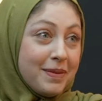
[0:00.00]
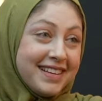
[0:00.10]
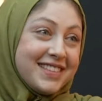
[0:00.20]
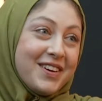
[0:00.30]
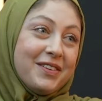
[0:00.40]

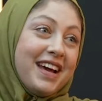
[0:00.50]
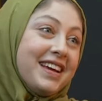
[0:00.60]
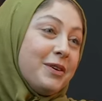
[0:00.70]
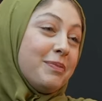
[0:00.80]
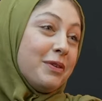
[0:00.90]
So like
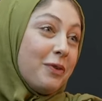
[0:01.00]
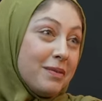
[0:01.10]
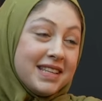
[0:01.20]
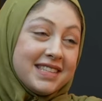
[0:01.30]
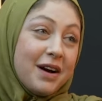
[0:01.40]
your
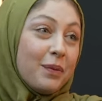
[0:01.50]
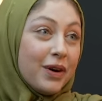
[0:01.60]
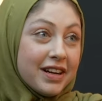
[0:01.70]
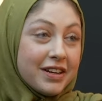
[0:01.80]
performance at work,